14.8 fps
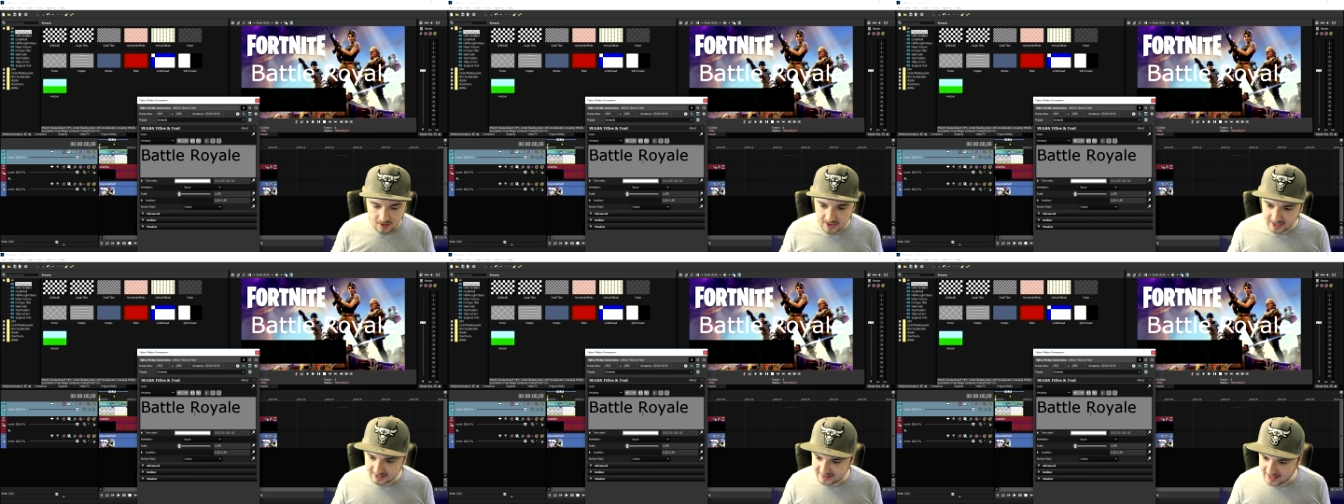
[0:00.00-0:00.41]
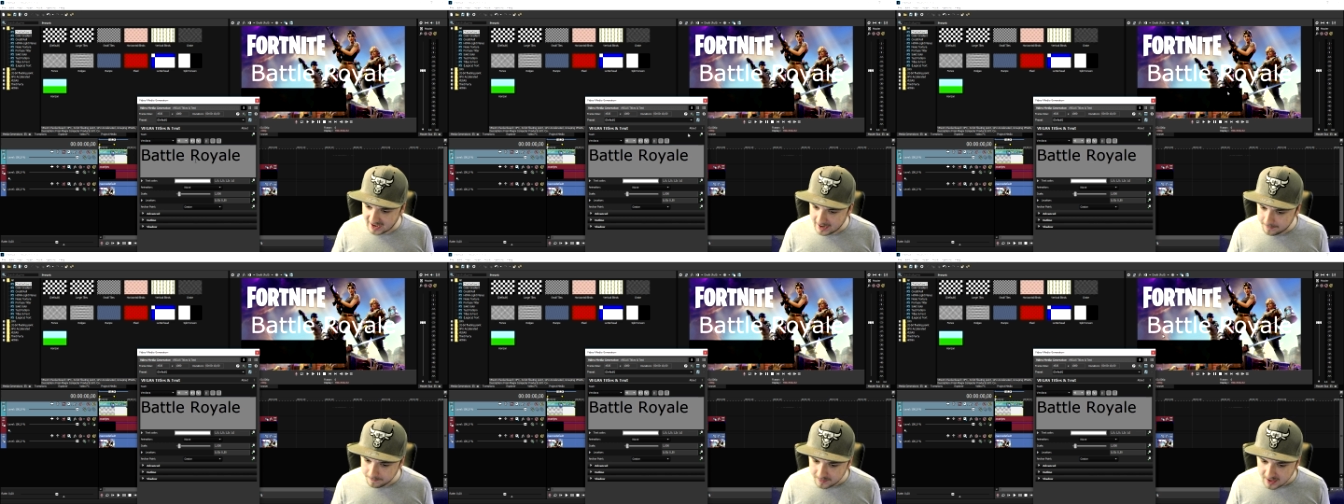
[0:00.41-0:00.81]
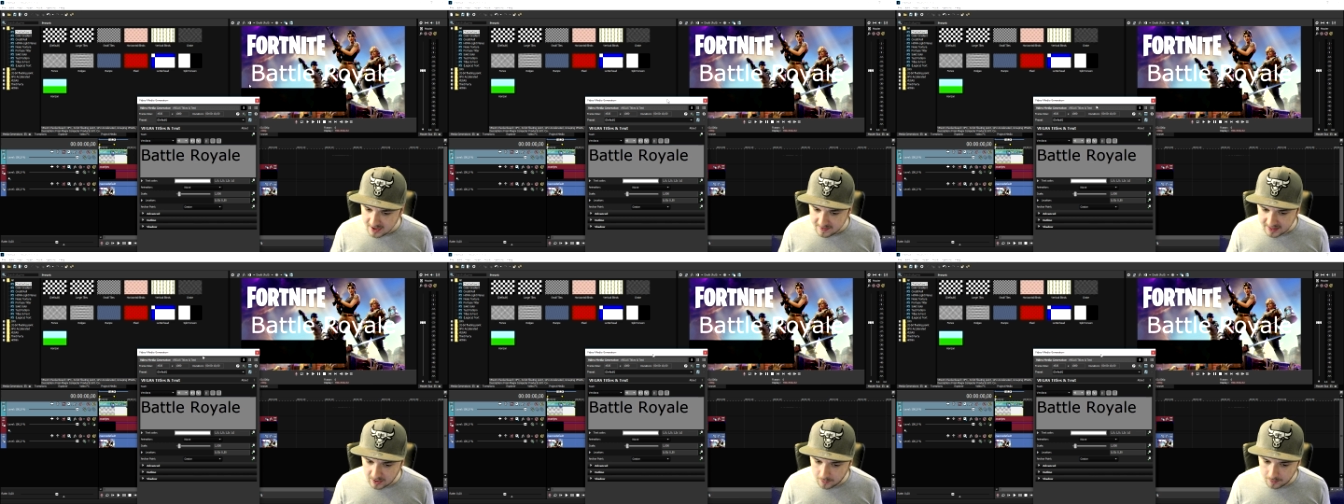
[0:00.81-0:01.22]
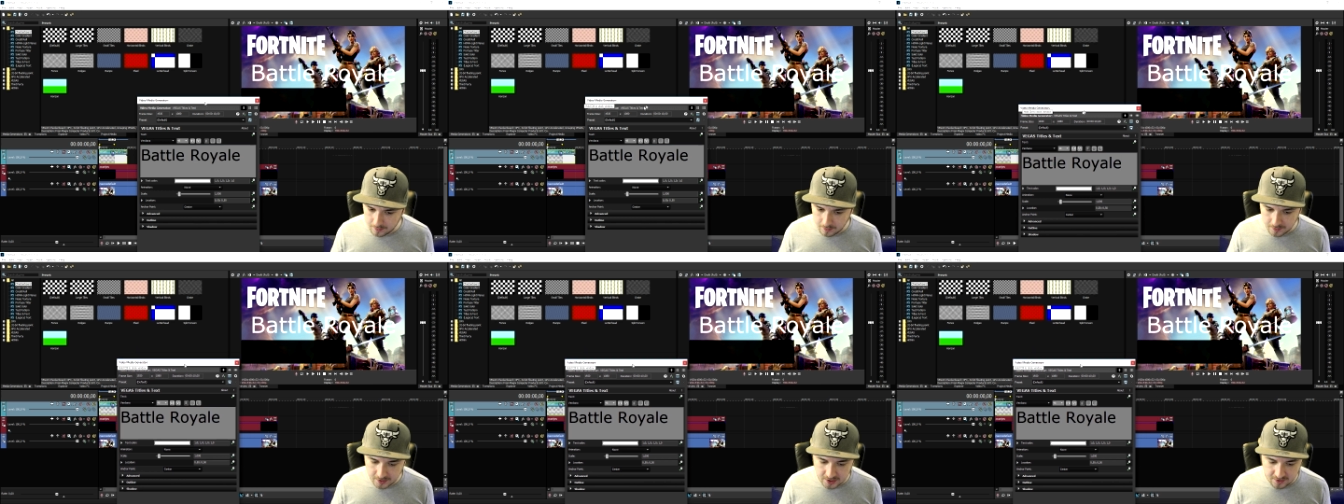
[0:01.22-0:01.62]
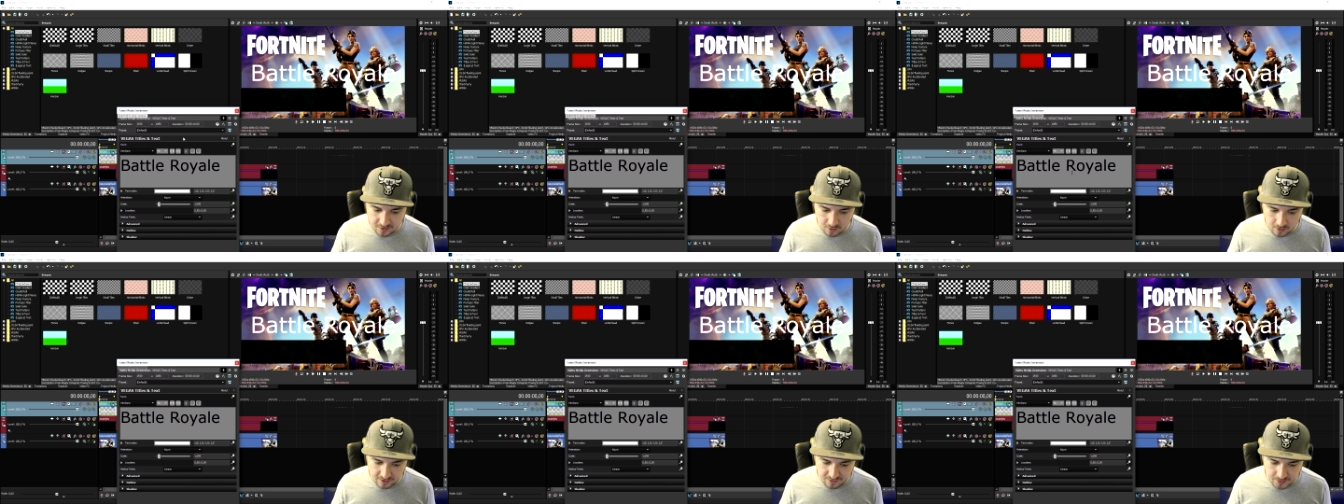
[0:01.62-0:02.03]
like that. Then what we're going to
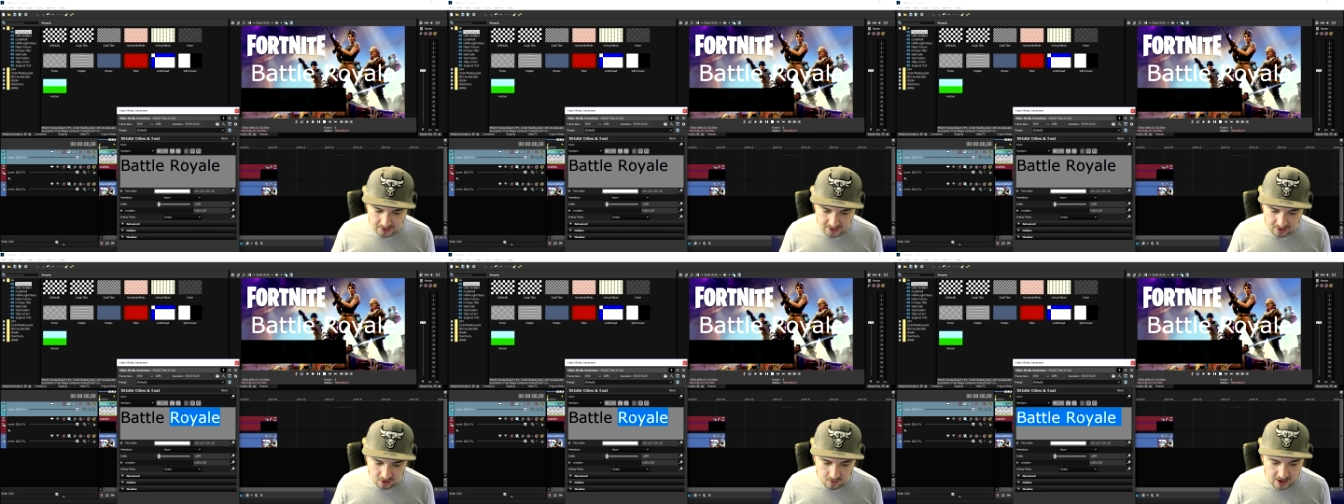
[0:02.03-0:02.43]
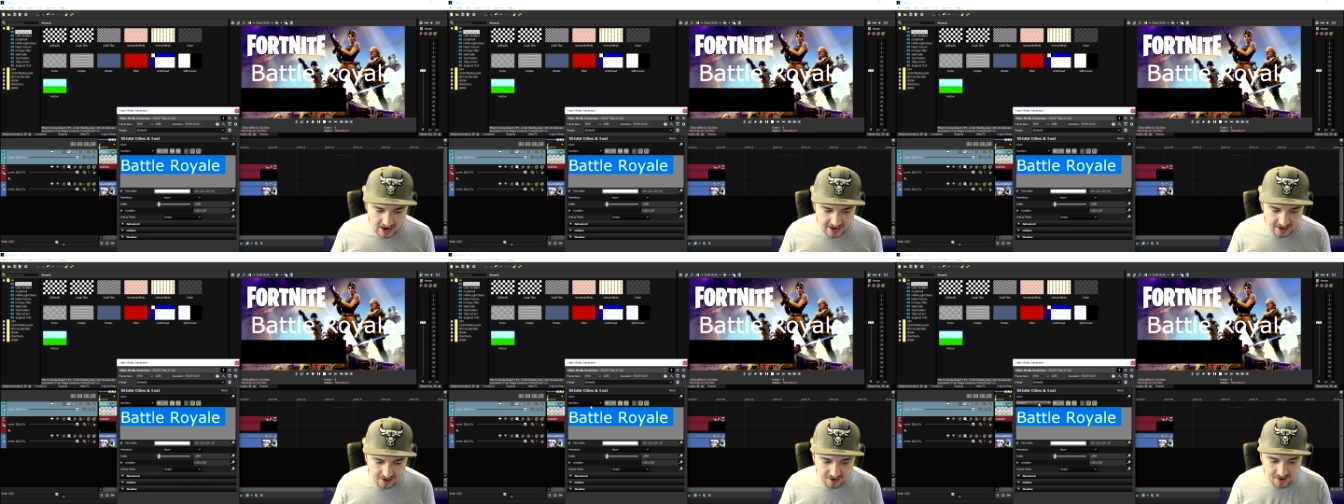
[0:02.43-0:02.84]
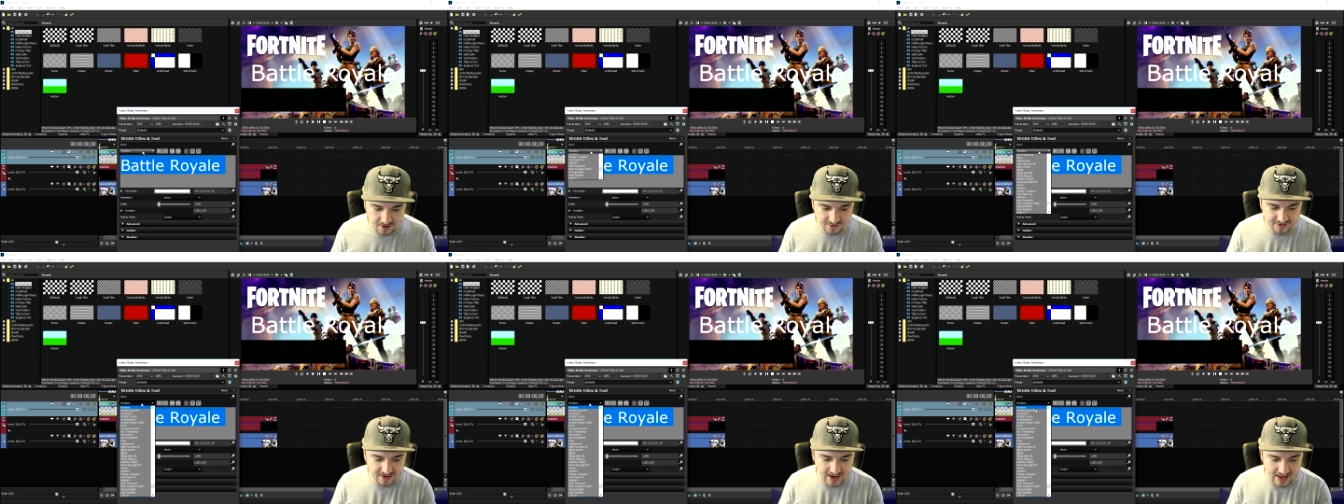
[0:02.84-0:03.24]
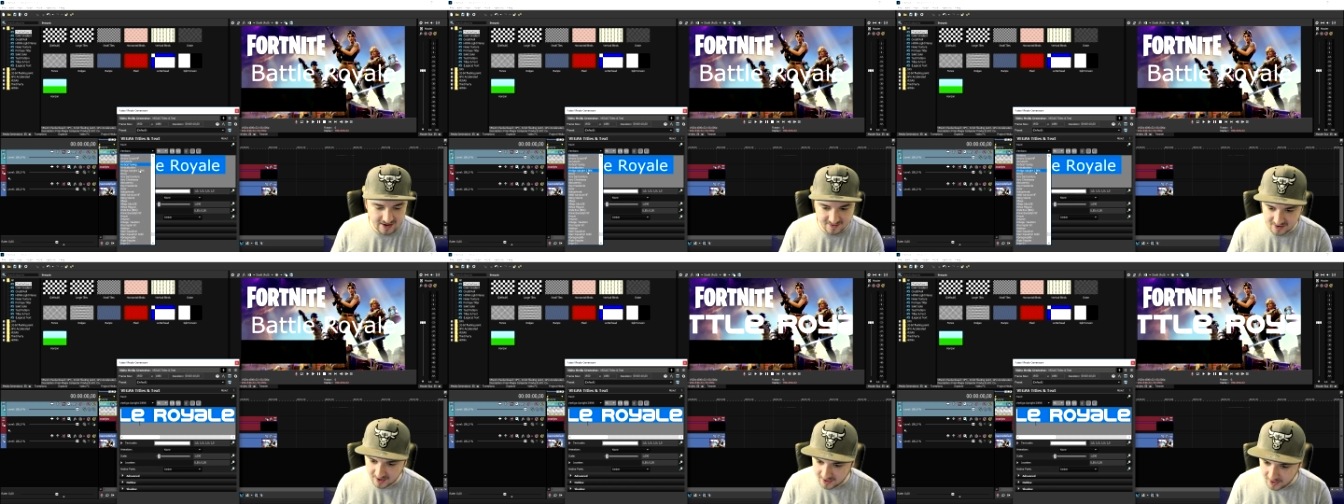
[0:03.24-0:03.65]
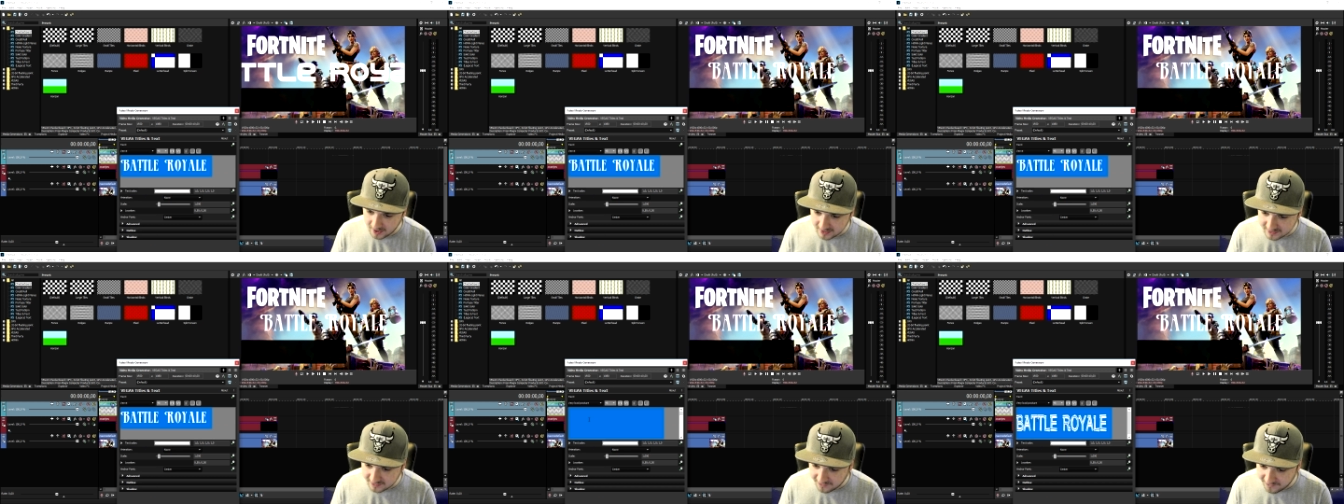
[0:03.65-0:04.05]
do is we're going to go ahead and select a
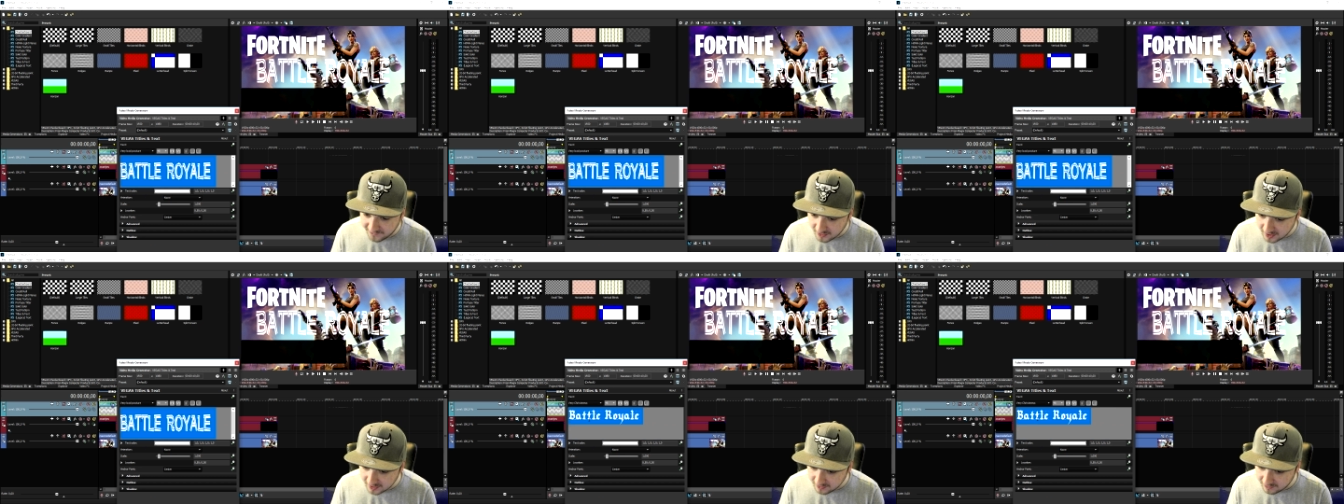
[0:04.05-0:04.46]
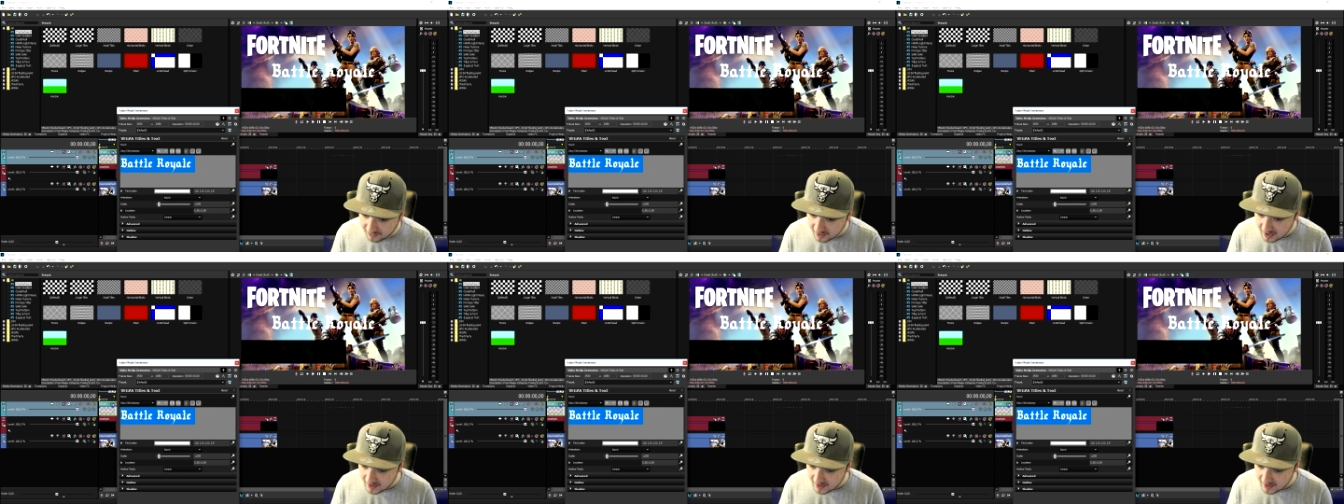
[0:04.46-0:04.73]
nice font